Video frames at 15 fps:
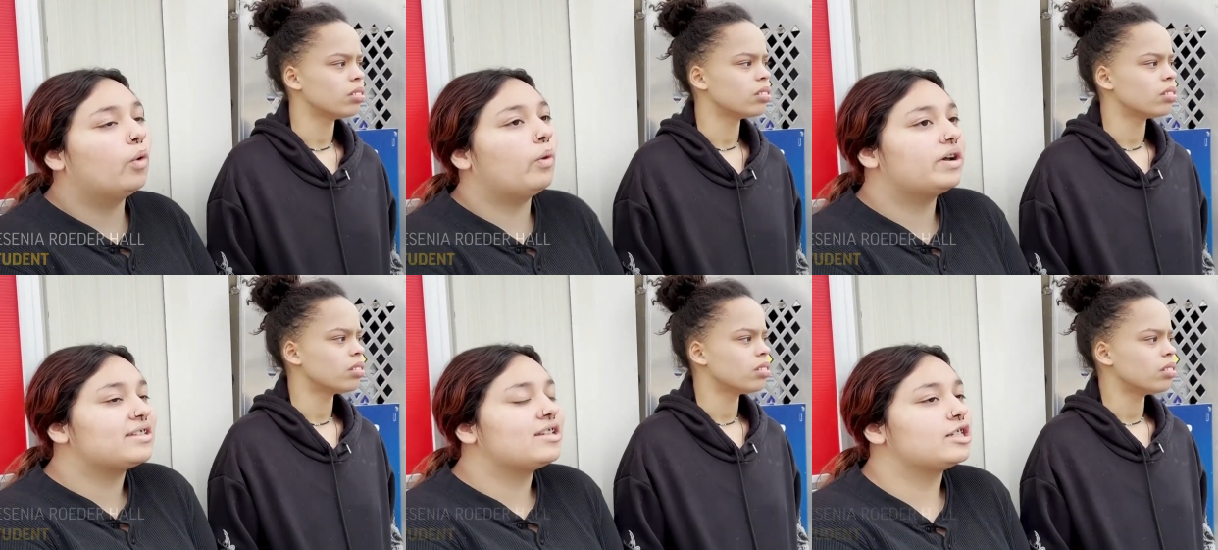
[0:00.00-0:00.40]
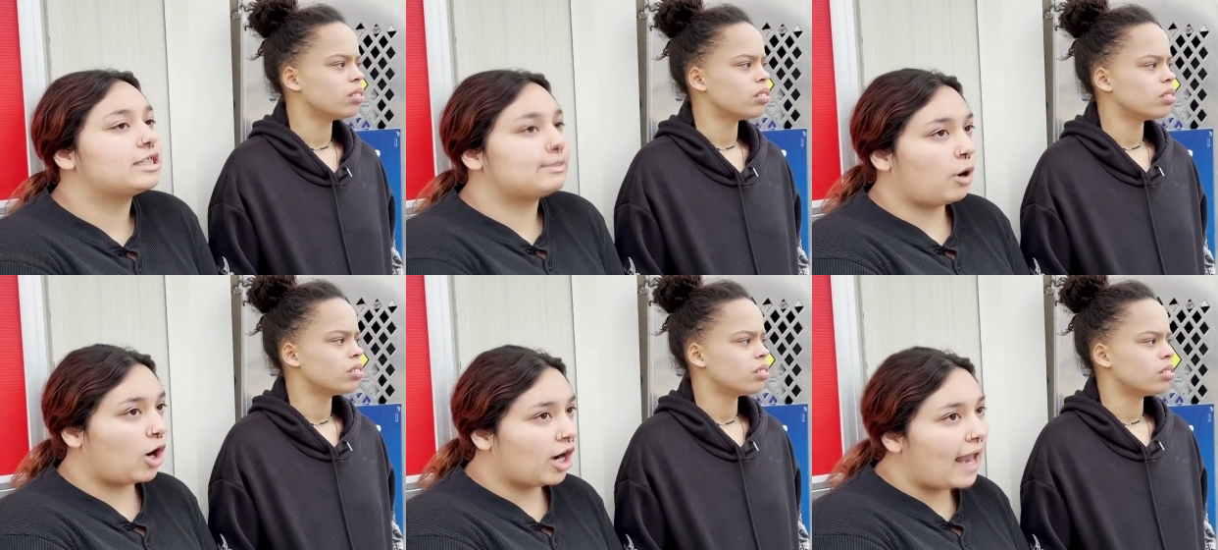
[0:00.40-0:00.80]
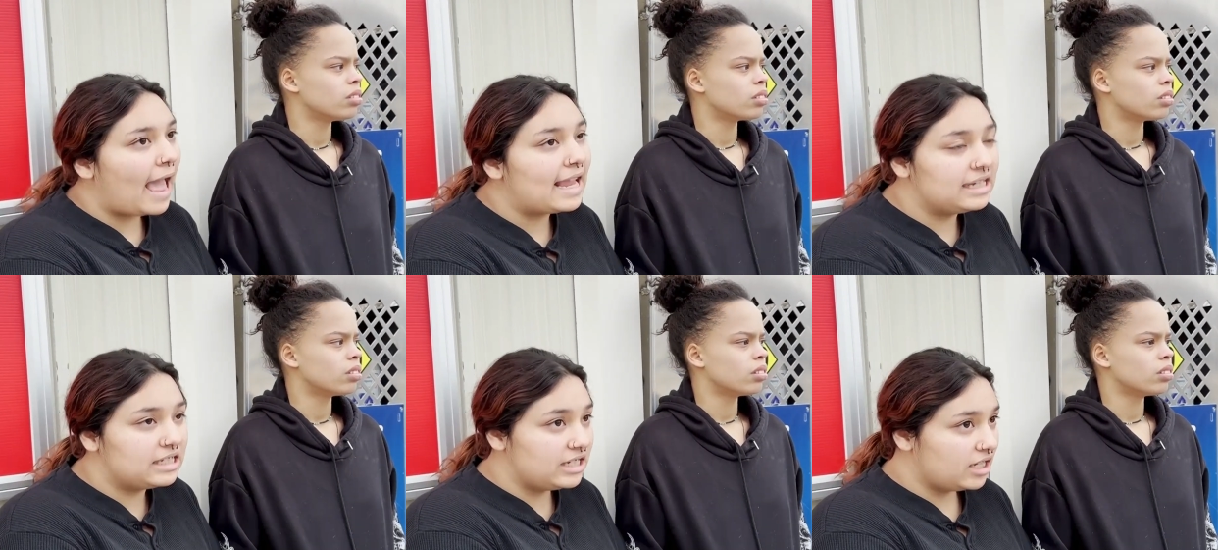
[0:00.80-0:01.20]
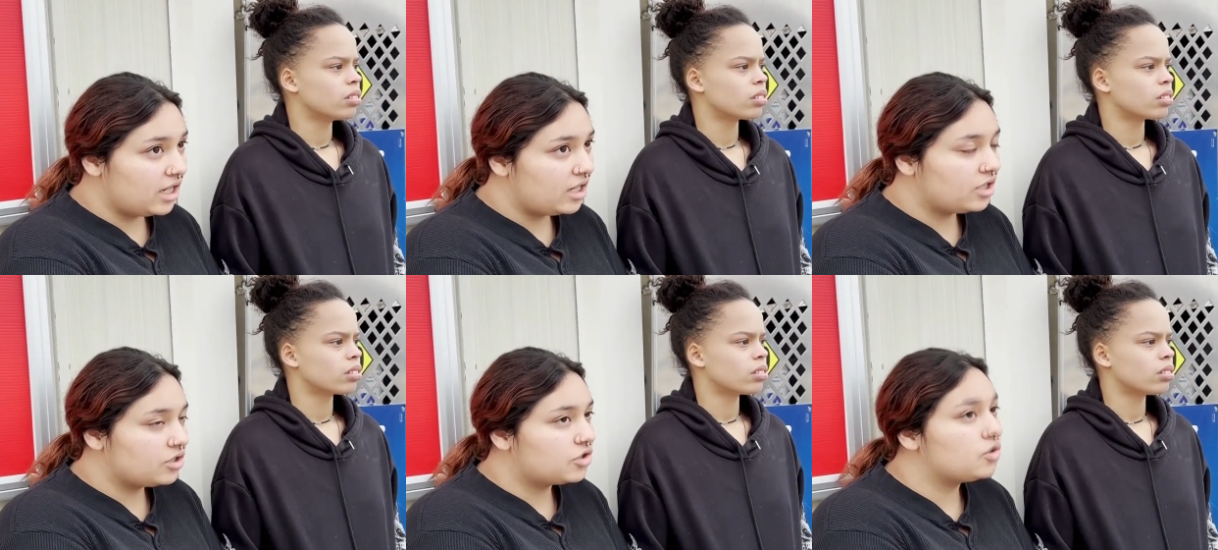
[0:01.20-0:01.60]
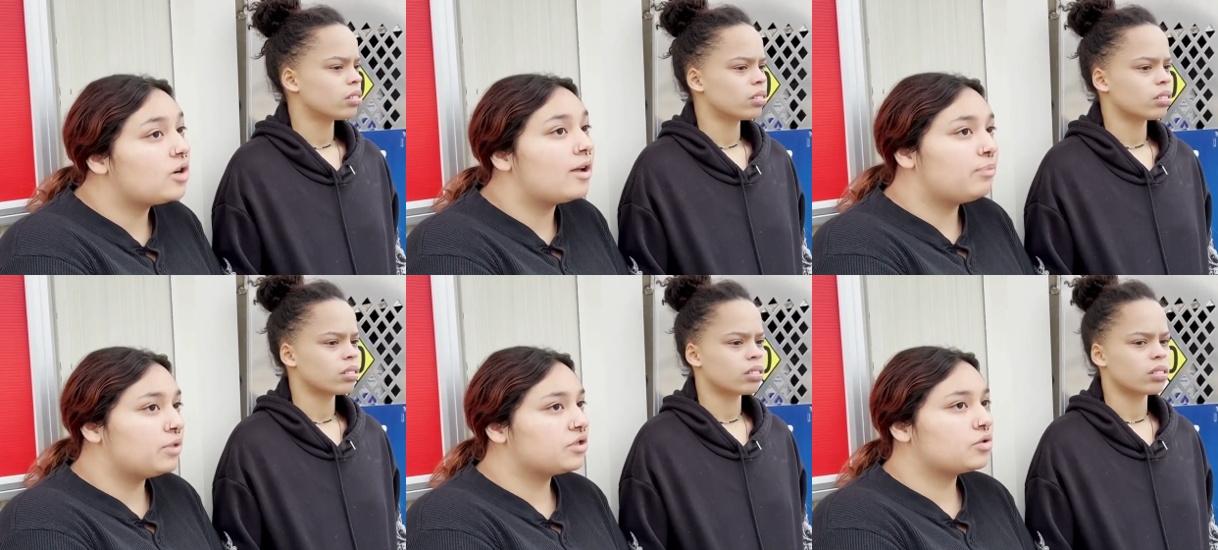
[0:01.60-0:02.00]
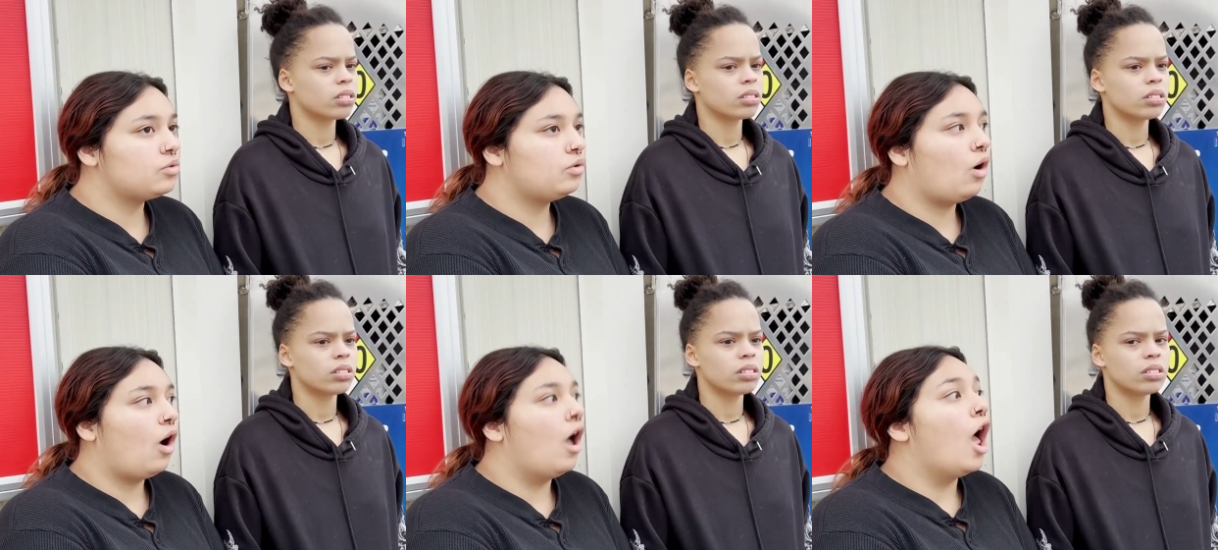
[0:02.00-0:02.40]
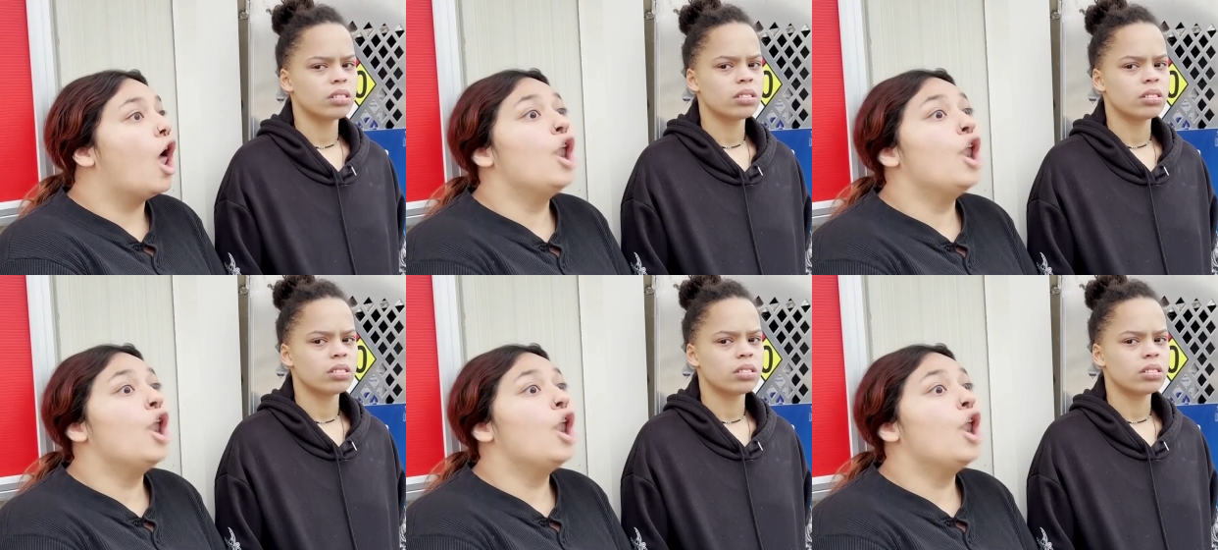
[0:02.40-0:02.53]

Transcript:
Speaker 1: Was it a smart idea to shoot up the school?